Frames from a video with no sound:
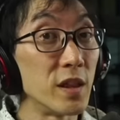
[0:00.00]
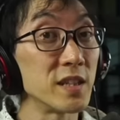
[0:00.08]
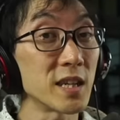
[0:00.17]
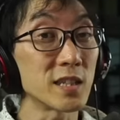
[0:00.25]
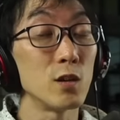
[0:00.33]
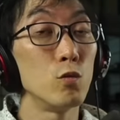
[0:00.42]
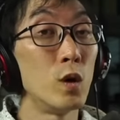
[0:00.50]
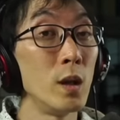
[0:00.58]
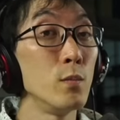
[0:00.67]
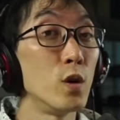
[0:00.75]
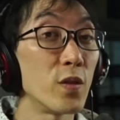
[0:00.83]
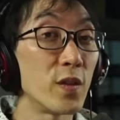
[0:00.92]
But there's actually
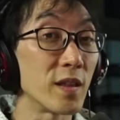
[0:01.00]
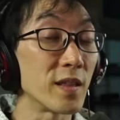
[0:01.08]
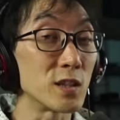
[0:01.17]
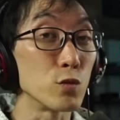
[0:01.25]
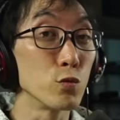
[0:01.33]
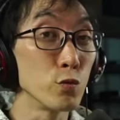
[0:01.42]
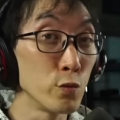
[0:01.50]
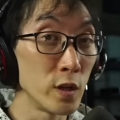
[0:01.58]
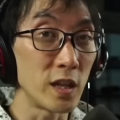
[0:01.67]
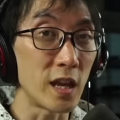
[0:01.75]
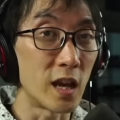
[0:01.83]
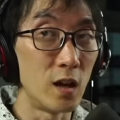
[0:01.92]
one more thing that's
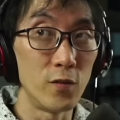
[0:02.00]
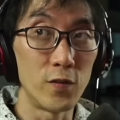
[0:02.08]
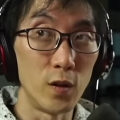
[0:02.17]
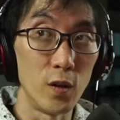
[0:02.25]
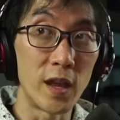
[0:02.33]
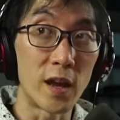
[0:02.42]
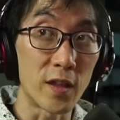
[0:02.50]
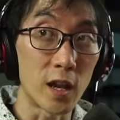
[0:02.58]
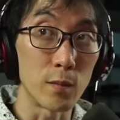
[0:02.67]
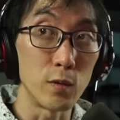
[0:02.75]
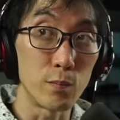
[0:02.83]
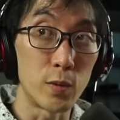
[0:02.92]
really helpful now that
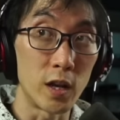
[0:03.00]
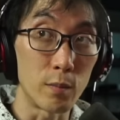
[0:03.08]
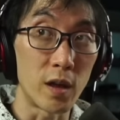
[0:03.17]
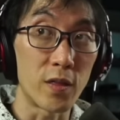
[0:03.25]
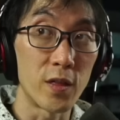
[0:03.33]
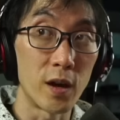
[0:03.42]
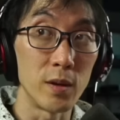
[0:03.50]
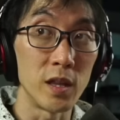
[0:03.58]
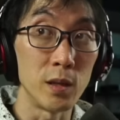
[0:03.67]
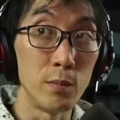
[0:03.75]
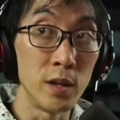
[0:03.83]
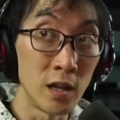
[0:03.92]
I'm putting my thumb
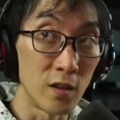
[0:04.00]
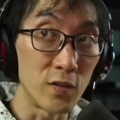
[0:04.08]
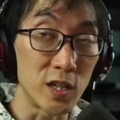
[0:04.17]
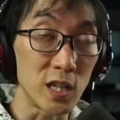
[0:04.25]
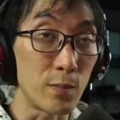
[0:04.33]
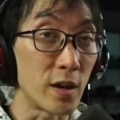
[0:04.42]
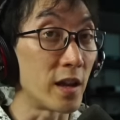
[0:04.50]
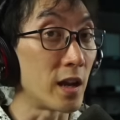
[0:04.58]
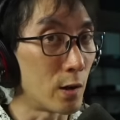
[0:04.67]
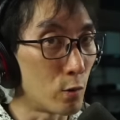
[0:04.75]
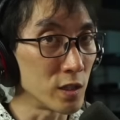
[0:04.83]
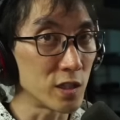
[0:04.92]
in the middle of the D-pad,
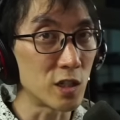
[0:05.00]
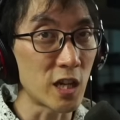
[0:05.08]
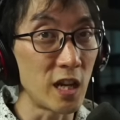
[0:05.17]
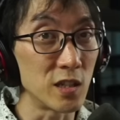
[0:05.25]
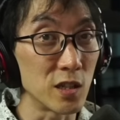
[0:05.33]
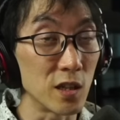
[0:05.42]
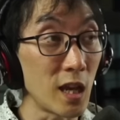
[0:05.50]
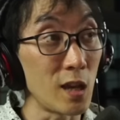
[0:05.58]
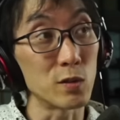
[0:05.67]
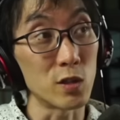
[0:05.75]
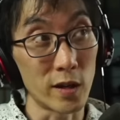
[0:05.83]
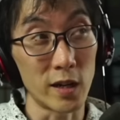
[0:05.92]
and I want to change the
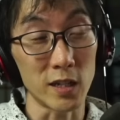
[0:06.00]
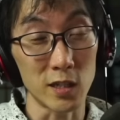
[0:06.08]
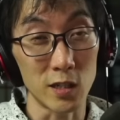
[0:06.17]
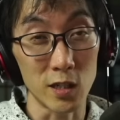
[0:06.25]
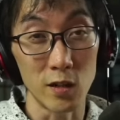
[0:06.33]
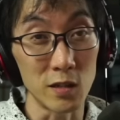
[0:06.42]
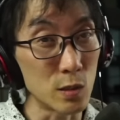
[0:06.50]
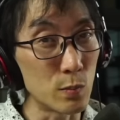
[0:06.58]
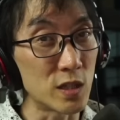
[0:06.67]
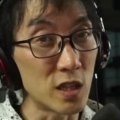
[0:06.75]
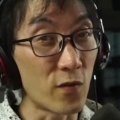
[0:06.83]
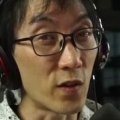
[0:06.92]
game so I can actually show you
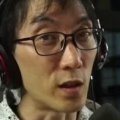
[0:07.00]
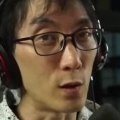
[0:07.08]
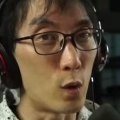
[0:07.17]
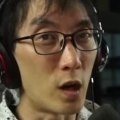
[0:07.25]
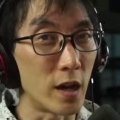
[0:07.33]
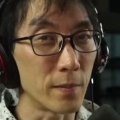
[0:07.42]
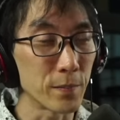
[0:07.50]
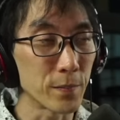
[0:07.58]
specifically why.